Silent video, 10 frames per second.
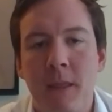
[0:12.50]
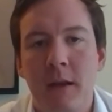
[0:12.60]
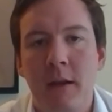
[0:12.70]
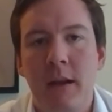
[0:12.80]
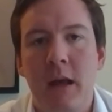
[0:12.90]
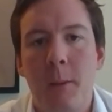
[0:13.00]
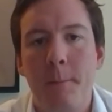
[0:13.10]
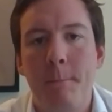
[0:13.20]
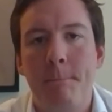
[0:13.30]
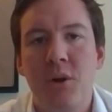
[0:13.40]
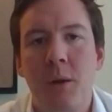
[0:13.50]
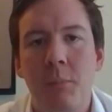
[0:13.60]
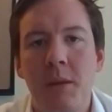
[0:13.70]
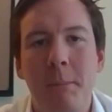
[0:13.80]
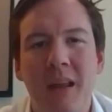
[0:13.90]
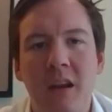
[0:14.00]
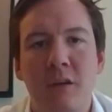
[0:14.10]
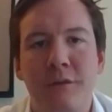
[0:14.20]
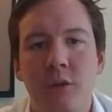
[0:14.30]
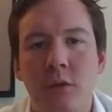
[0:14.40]
Now, probably many
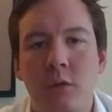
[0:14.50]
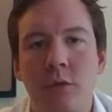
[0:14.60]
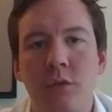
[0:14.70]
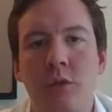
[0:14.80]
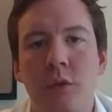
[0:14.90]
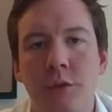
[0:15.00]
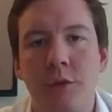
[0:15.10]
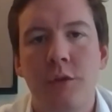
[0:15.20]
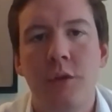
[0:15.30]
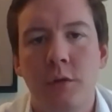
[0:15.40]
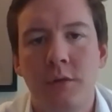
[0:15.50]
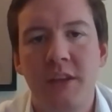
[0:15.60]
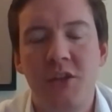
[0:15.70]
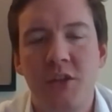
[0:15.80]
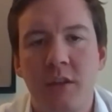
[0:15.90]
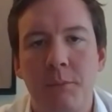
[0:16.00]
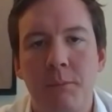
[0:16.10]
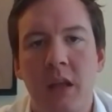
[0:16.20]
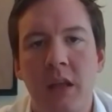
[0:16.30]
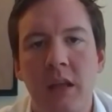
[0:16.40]
of you don't know Richard,
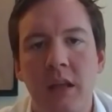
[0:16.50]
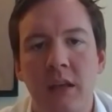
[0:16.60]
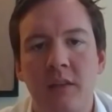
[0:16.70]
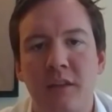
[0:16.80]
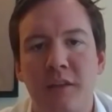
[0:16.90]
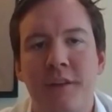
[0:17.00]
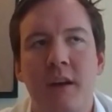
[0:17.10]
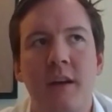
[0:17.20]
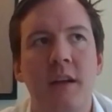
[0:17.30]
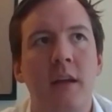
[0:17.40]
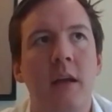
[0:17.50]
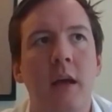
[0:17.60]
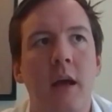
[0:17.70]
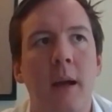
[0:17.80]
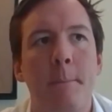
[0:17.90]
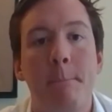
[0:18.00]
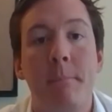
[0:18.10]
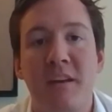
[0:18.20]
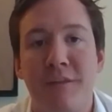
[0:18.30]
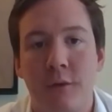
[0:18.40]
but he is a very
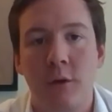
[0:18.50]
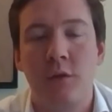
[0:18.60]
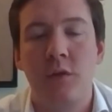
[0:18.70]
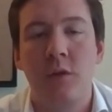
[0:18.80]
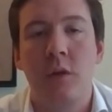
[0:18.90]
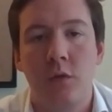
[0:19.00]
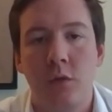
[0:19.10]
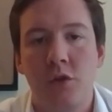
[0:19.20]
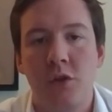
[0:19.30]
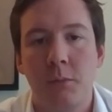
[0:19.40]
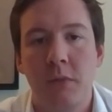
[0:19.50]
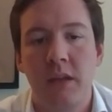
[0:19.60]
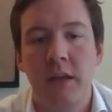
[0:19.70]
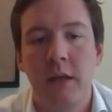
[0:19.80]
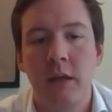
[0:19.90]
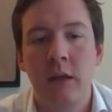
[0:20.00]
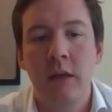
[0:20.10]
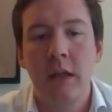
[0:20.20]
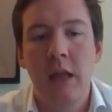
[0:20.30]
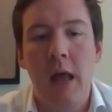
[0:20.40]
big voice on social media.
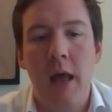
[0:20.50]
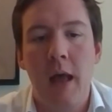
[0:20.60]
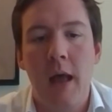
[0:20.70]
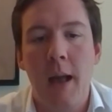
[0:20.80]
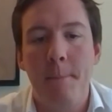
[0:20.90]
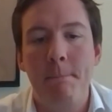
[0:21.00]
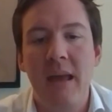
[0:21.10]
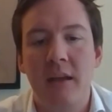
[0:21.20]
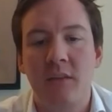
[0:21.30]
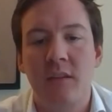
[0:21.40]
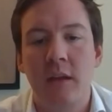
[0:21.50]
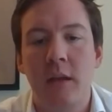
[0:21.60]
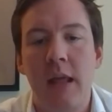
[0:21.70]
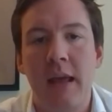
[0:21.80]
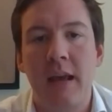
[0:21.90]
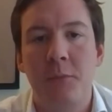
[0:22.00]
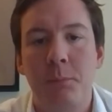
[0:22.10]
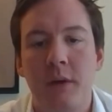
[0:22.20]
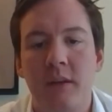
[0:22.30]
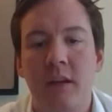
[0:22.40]
As an
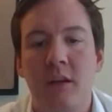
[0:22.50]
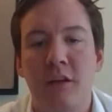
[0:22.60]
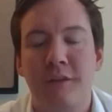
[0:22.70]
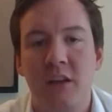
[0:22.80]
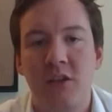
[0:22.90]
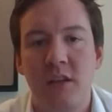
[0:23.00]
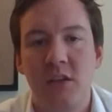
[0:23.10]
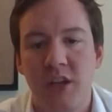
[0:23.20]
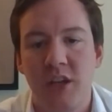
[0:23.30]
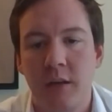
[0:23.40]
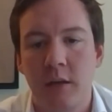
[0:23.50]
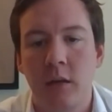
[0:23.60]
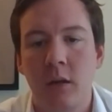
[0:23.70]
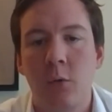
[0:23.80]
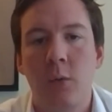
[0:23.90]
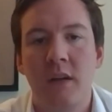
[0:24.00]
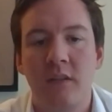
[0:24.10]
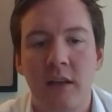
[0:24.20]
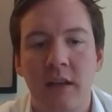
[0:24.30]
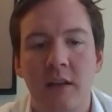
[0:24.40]
expert in innovation in general, with
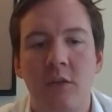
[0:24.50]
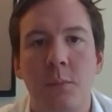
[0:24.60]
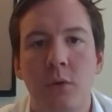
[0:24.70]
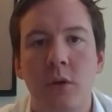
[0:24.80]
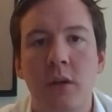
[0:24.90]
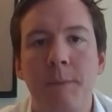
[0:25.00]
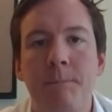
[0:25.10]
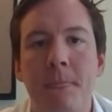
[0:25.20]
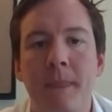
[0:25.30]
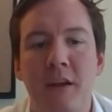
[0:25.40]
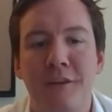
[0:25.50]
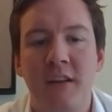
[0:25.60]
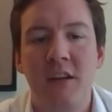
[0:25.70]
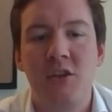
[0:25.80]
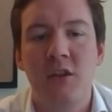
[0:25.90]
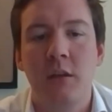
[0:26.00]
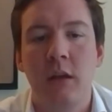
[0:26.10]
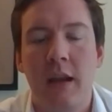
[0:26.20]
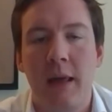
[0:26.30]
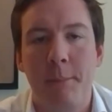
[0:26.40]
his latest book, Innovation
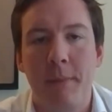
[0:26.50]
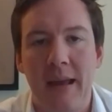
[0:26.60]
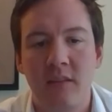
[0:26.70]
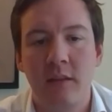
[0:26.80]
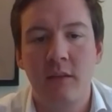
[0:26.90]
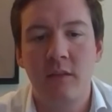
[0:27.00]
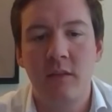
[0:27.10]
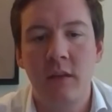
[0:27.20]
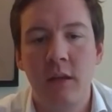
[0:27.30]
Lab Excellence,